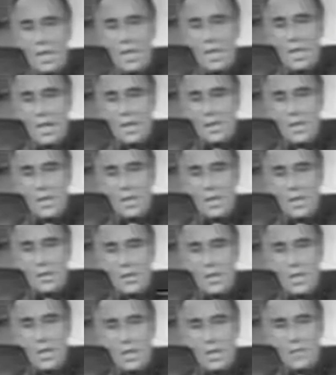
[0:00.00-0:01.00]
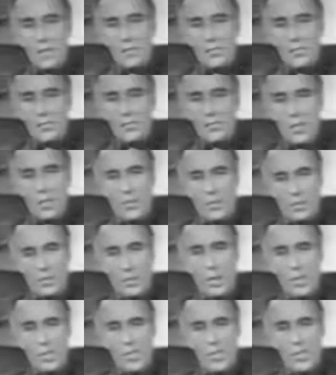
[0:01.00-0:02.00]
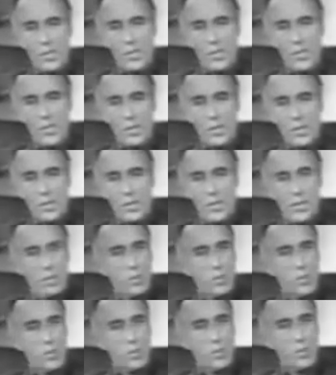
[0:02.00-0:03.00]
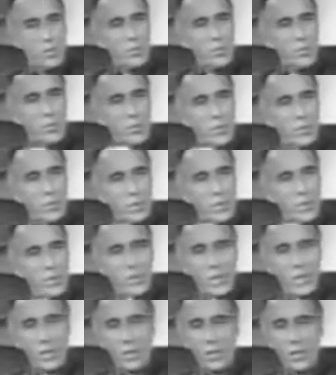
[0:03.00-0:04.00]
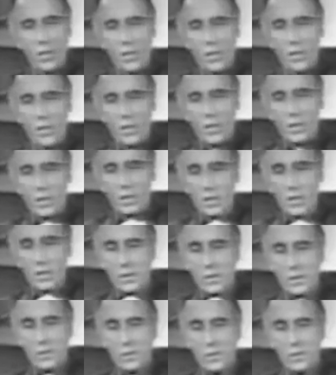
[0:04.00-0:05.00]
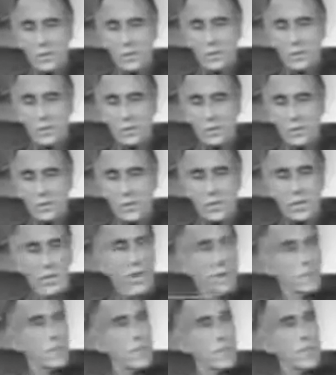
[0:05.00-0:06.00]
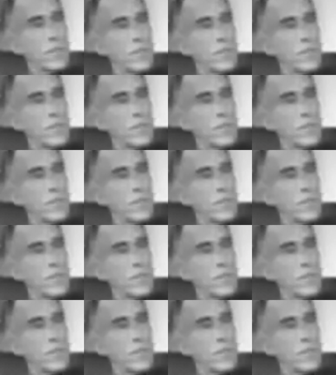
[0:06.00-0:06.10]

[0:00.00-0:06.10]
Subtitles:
And the child, obviously, was getting a bit bored and a bit cold and didn't like being